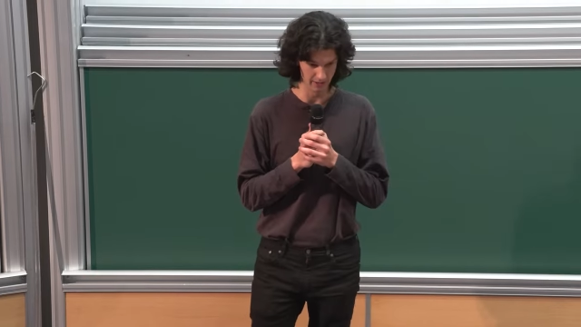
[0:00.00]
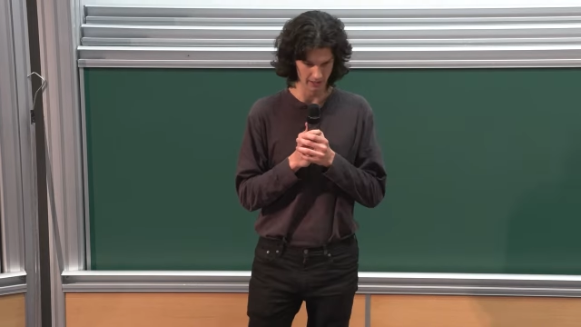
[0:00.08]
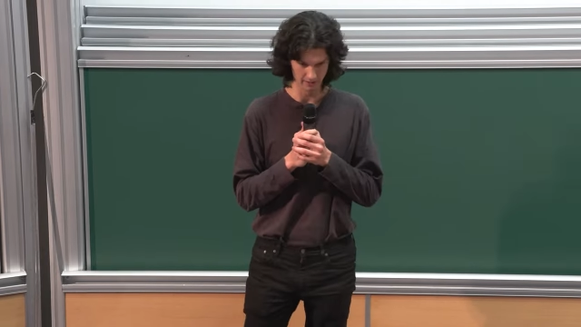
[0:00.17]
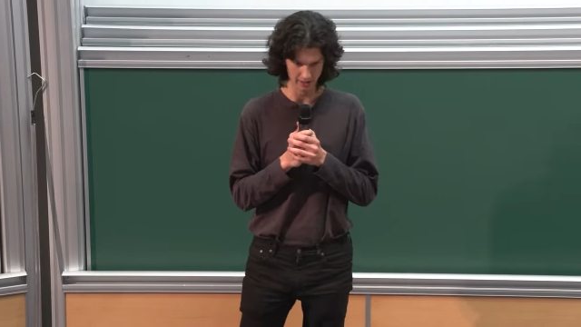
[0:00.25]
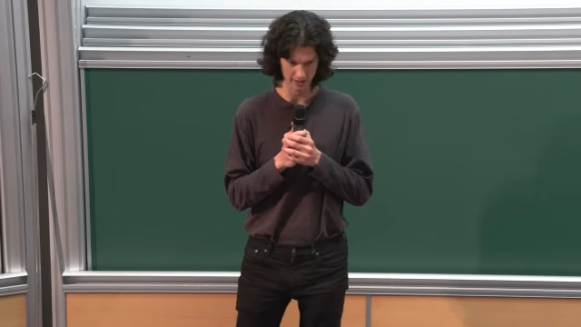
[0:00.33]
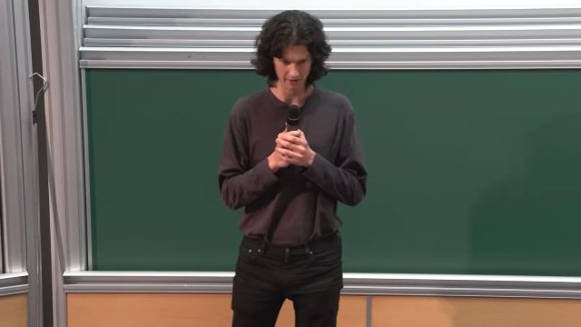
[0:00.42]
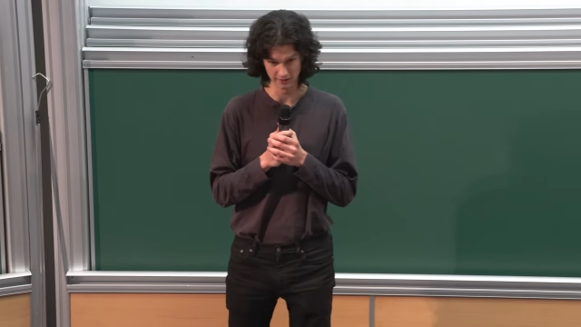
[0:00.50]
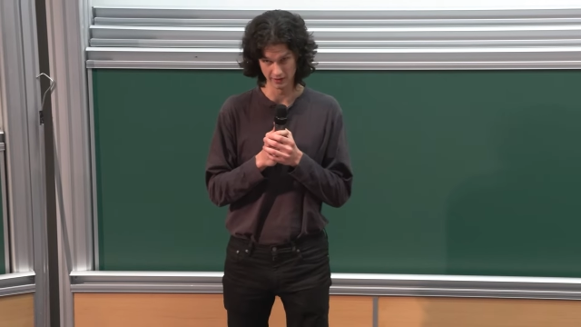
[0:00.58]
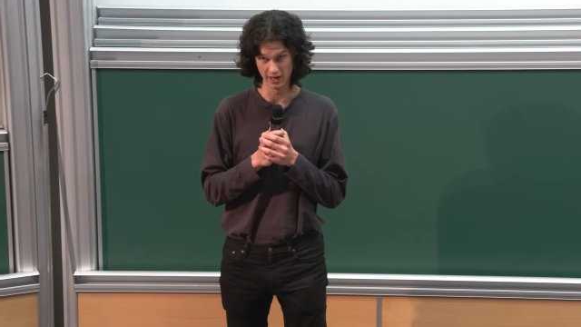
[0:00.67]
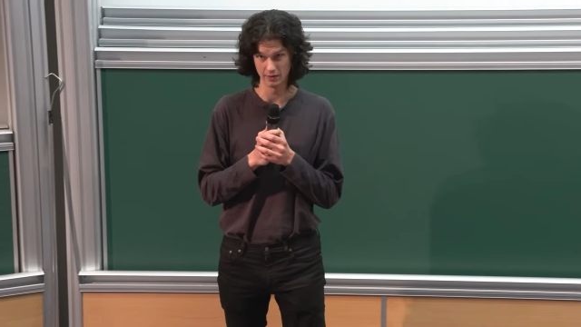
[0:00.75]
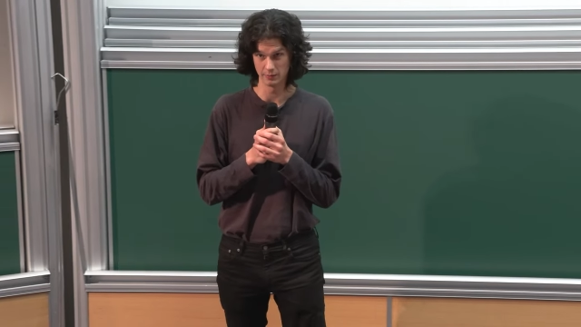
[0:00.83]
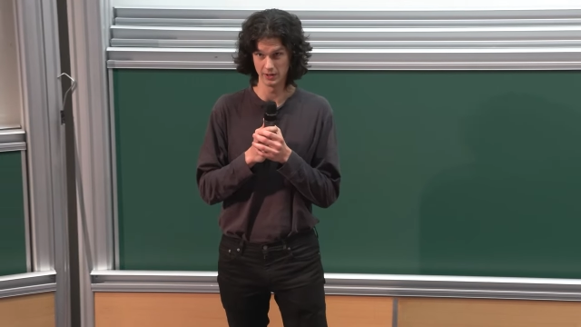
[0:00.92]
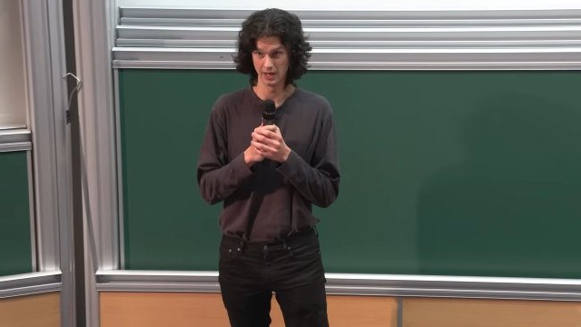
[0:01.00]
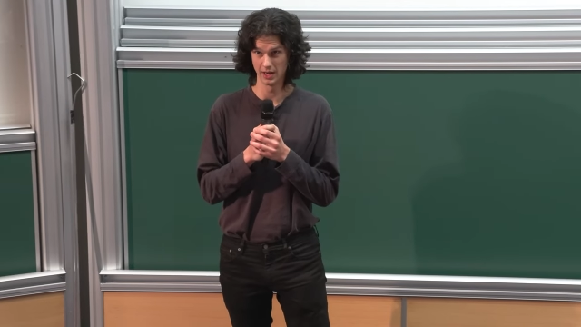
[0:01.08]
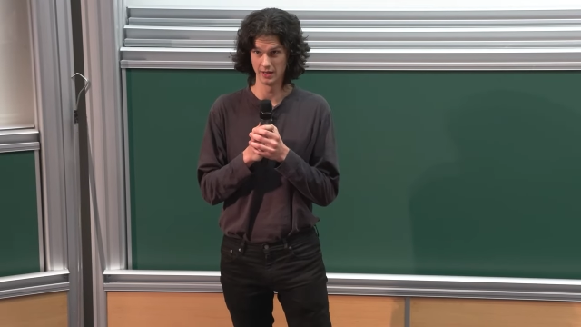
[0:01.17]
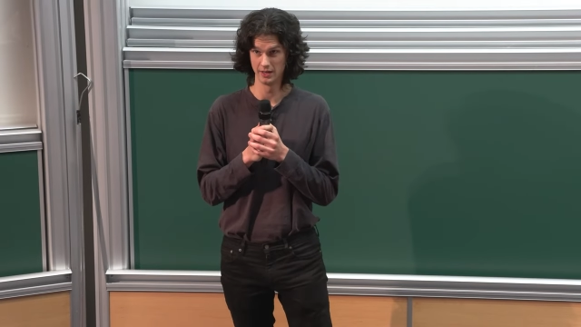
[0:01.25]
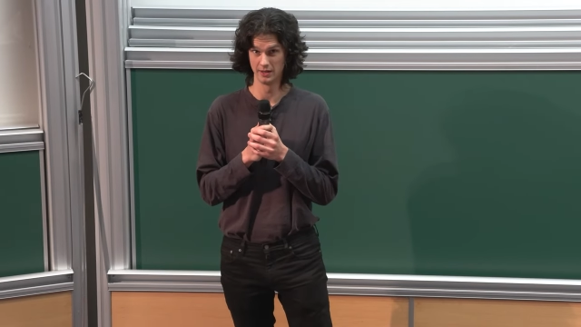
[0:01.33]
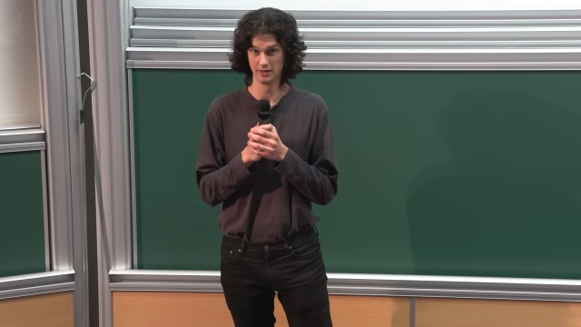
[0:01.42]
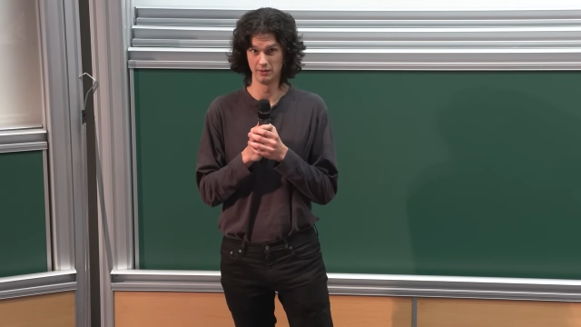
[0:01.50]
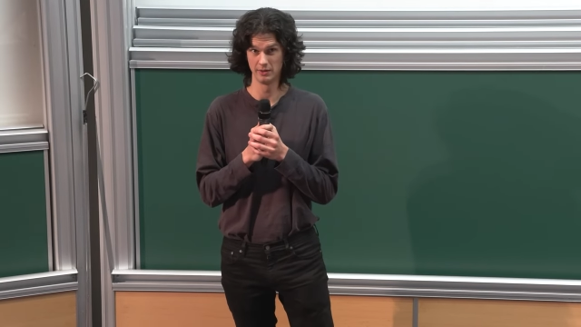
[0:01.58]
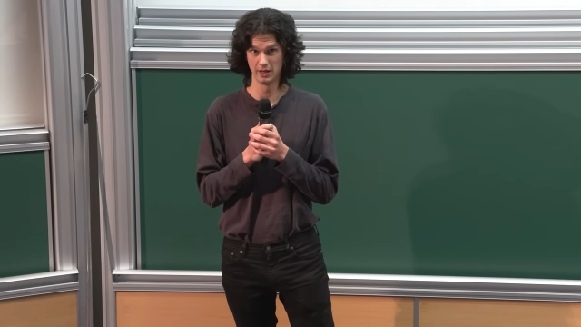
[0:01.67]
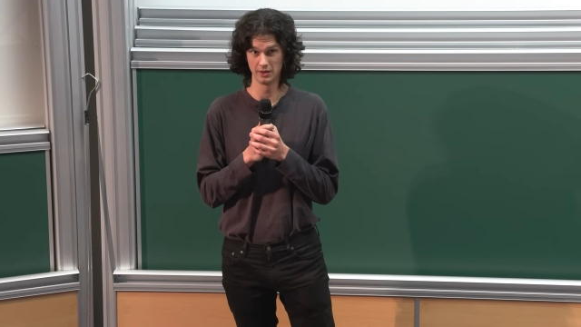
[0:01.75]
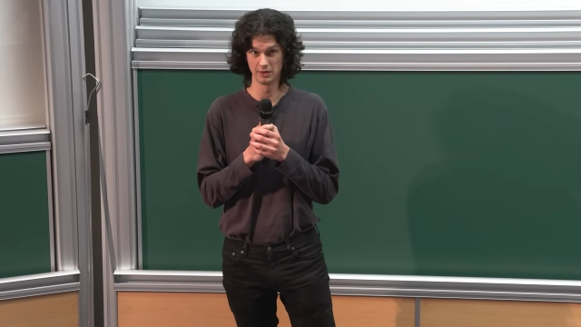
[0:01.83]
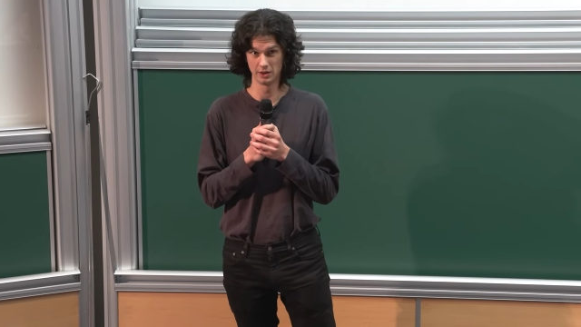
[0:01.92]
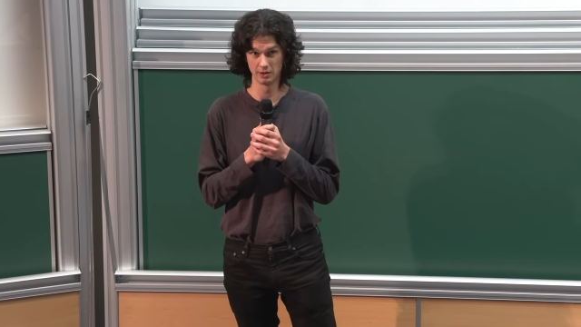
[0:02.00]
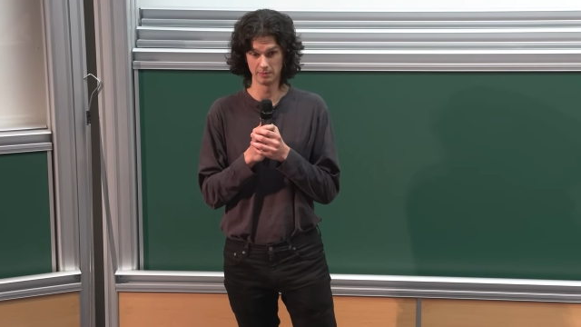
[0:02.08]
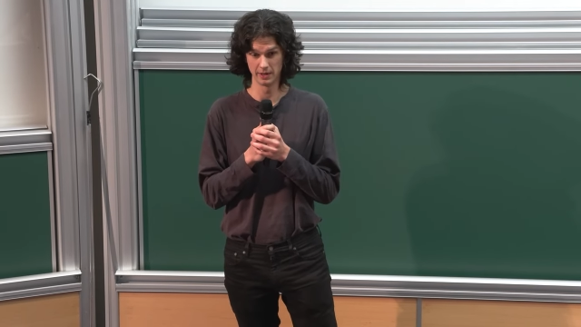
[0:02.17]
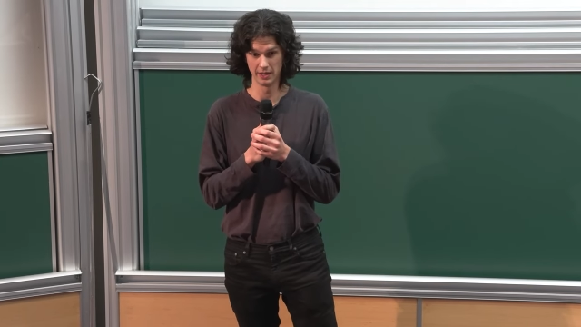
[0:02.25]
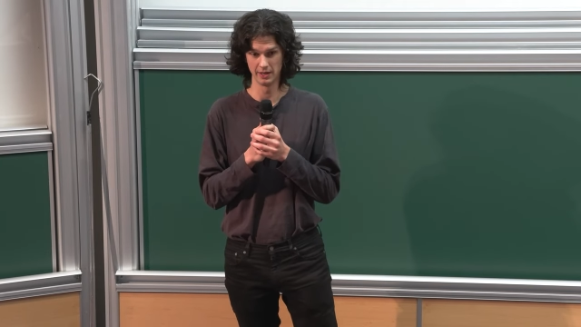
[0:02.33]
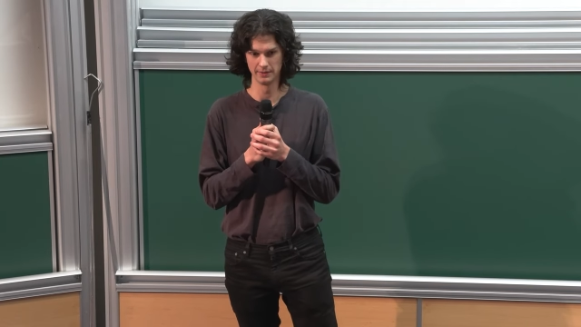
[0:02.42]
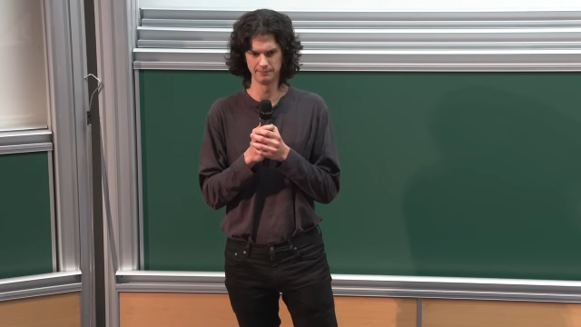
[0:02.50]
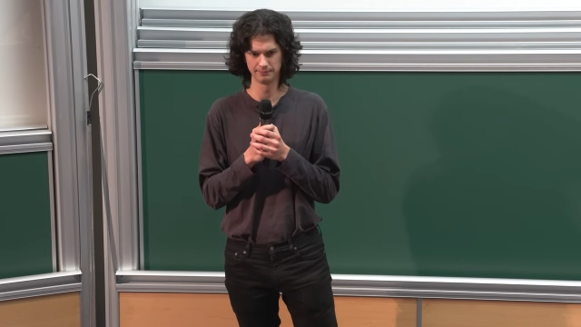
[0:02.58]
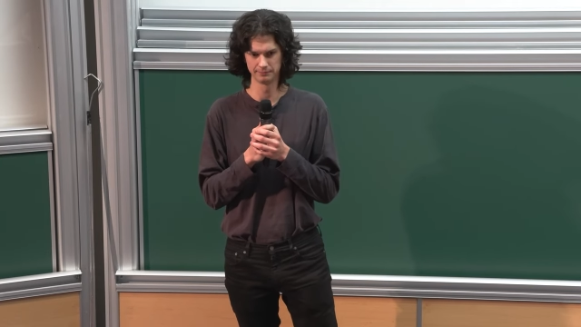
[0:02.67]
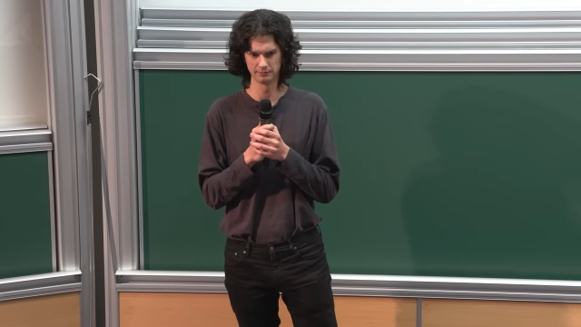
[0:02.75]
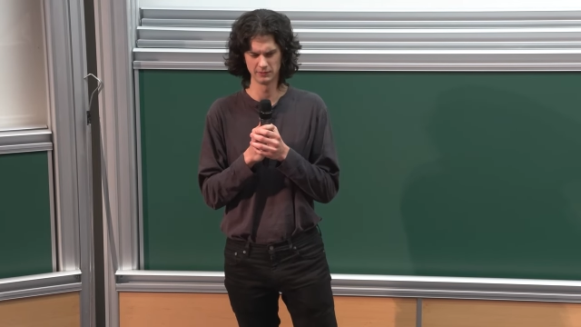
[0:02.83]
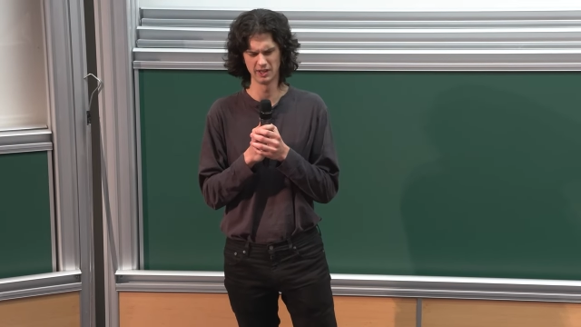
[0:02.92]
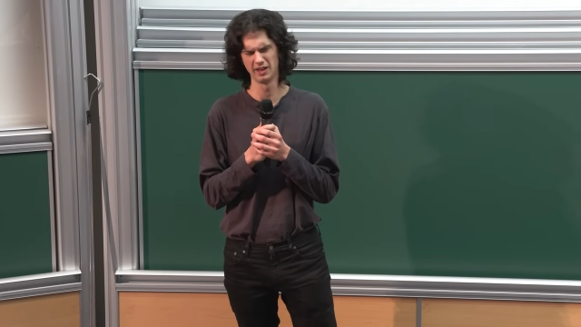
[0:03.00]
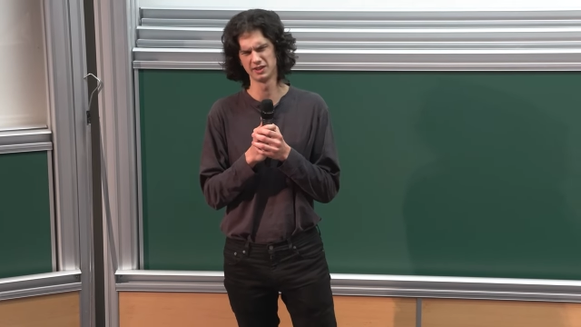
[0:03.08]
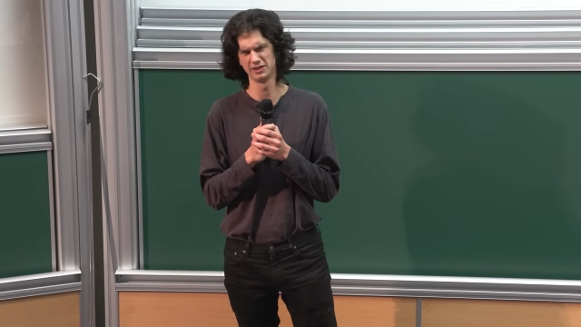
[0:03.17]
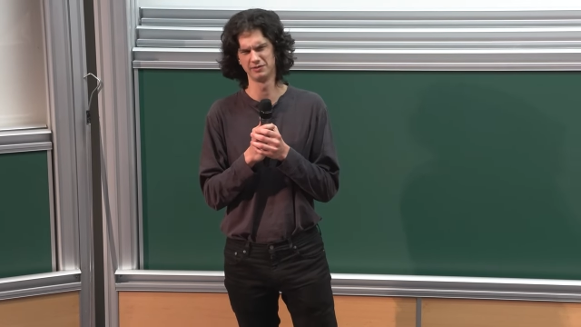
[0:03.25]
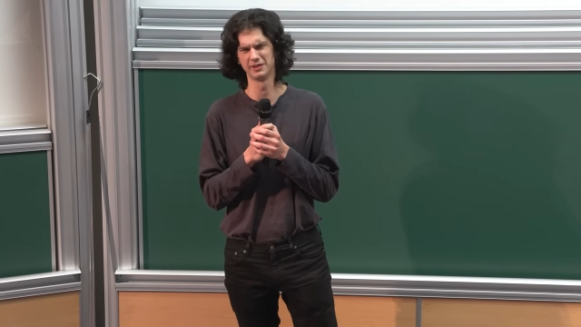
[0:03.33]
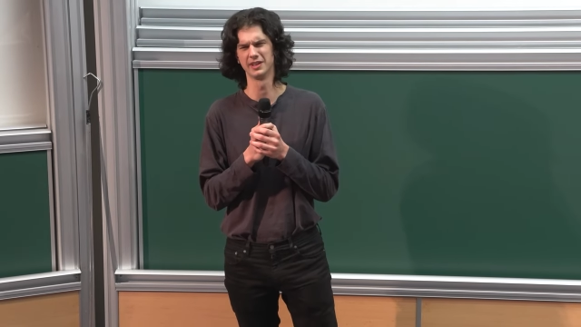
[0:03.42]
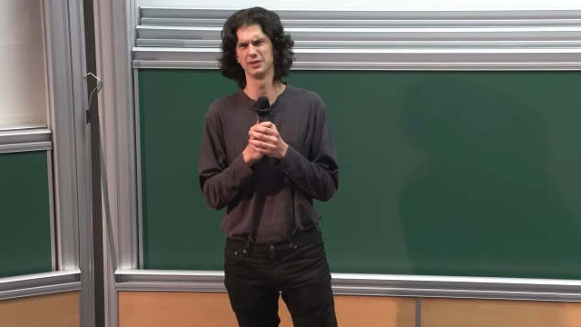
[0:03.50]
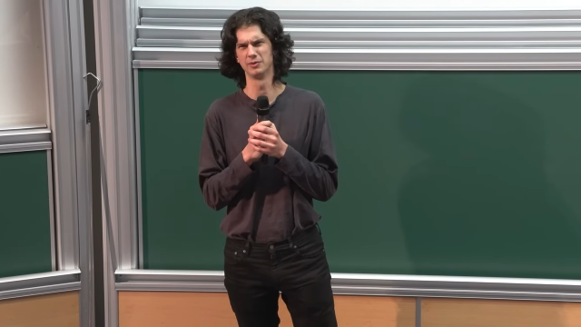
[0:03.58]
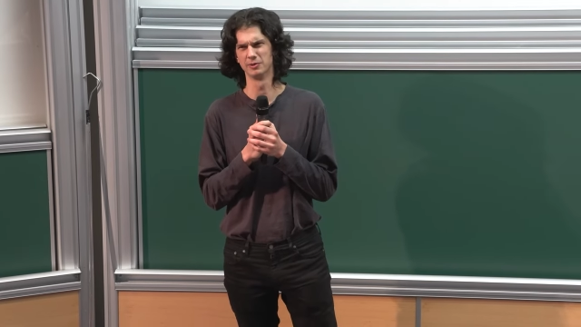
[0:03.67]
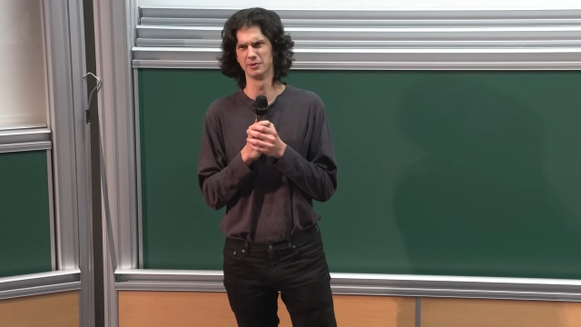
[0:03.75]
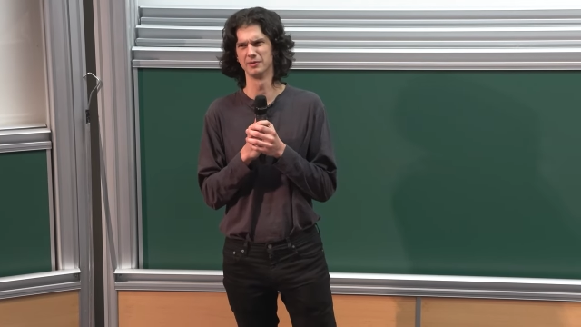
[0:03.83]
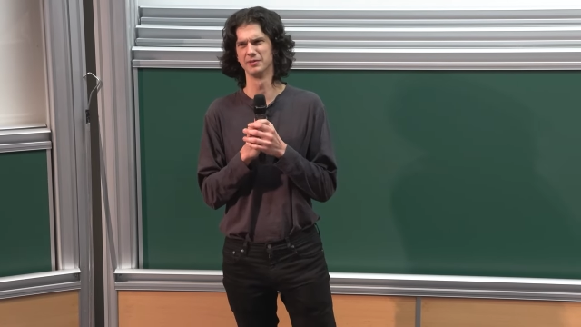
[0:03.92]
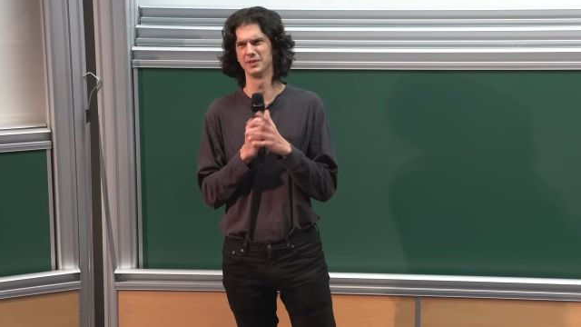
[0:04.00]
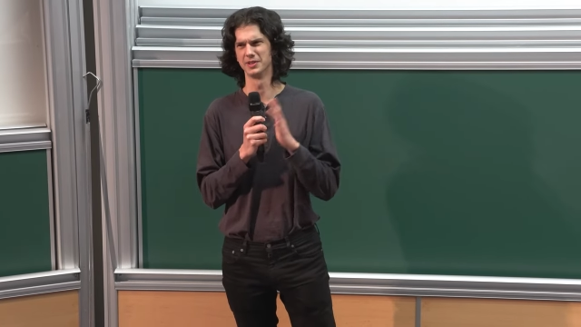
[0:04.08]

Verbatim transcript: and after that, we had uh, we had a talk by. Well, I actually forget the order of the